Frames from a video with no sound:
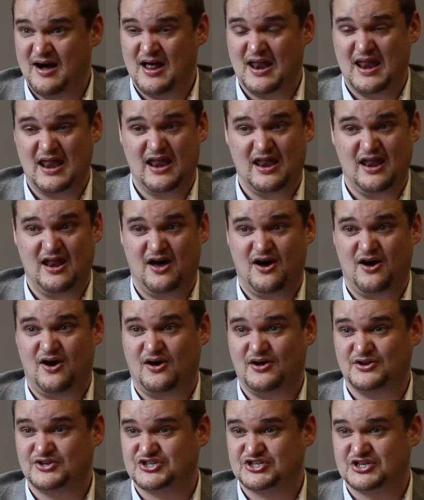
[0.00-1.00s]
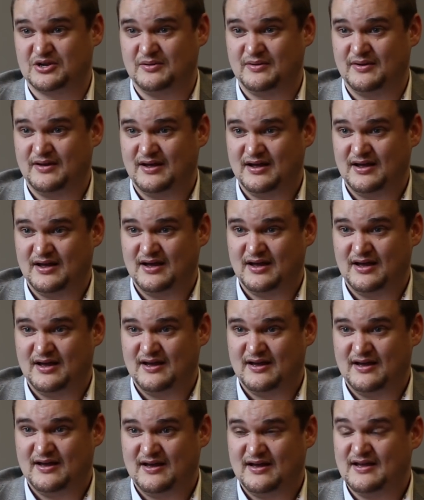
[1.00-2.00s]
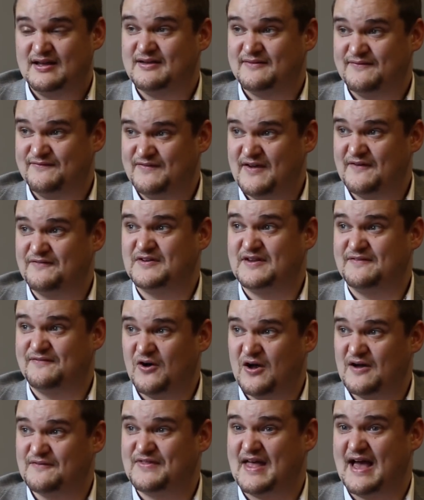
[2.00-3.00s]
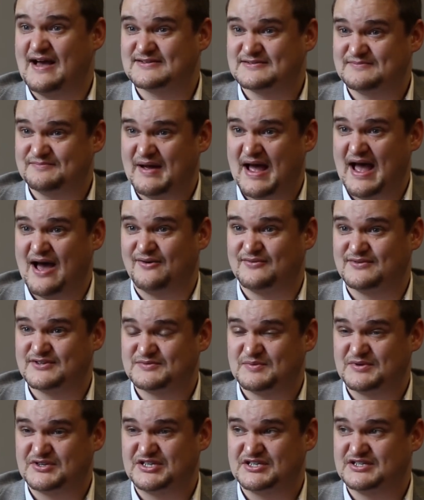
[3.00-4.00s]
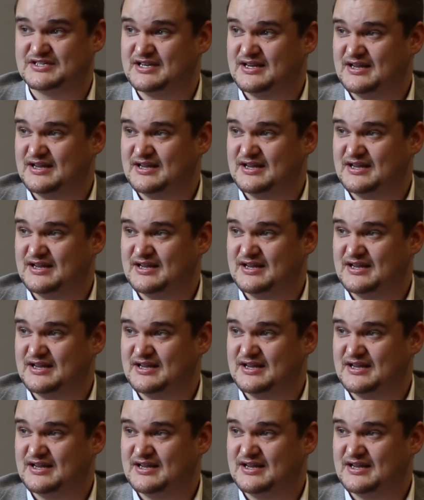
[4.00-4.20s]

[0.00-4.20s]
a large sum. £55,000, which is.